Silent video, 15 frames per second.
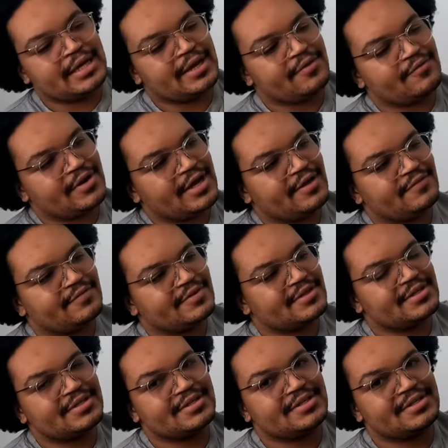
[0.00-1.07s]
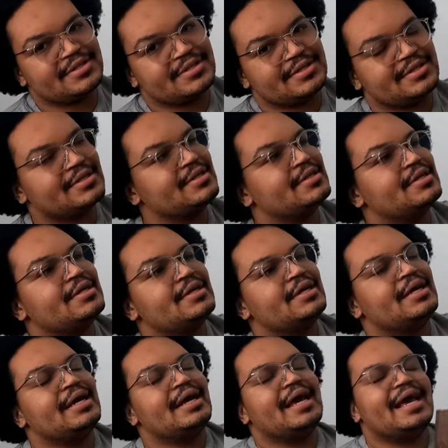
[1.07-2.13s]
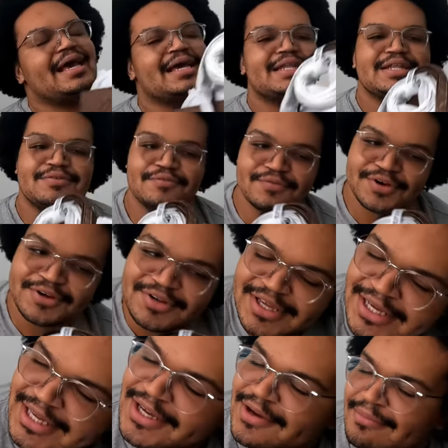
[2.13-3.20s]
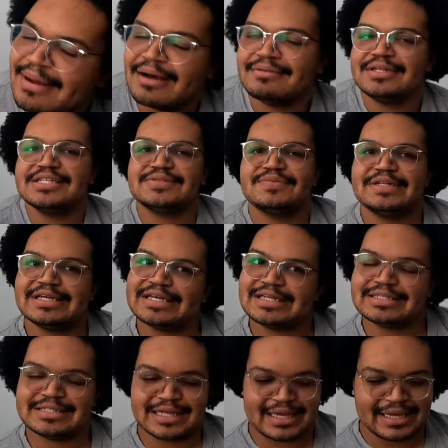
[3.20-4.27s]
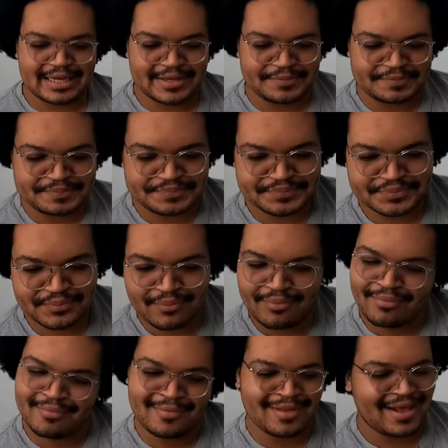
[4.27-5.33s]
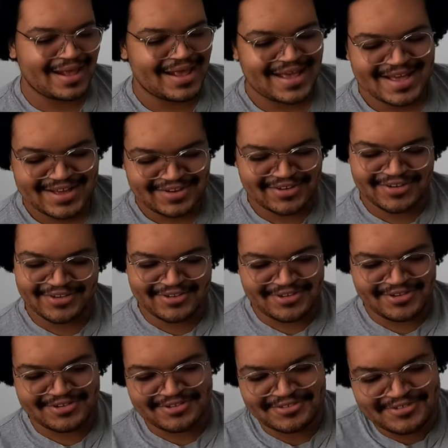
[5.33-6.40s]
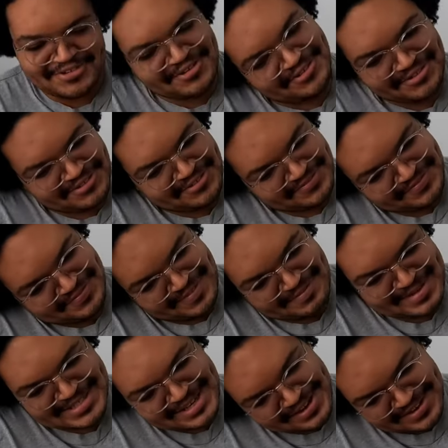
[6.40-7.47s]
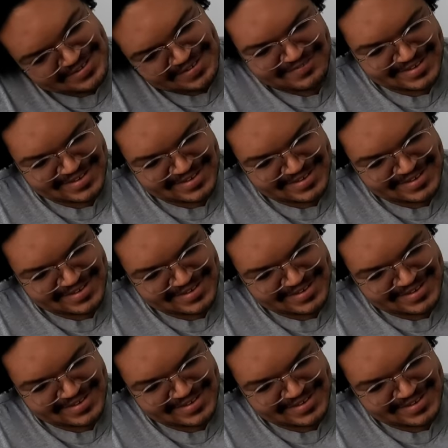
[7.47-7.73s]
in there, whatever. And the real kicker about this one is that, girl, hold on. Let me show you.